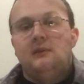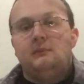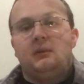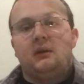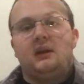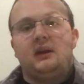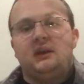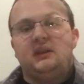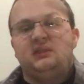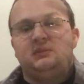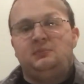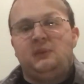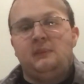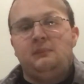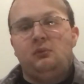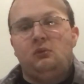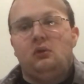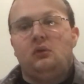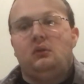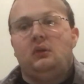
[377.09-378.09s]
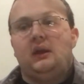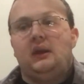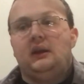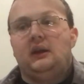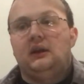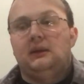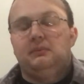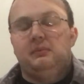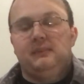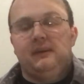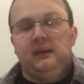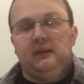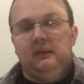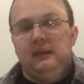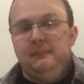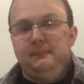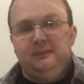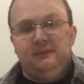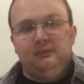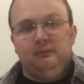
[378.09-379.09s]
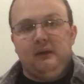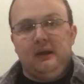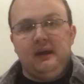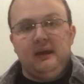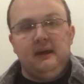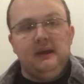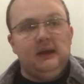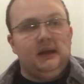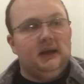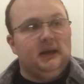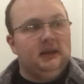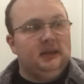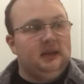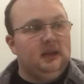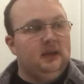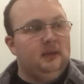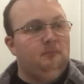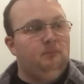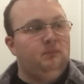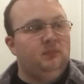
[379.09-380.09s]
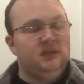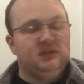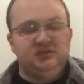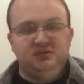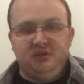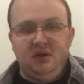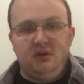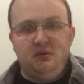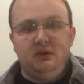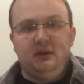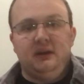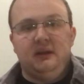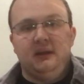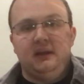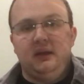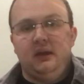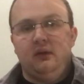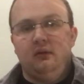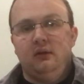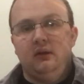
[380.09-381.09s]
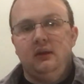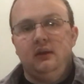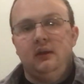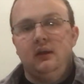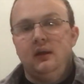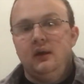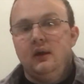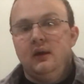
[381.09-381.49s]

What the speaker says: because people are like, I gotta put my lips right, I gotta get the center, I gotta hear it.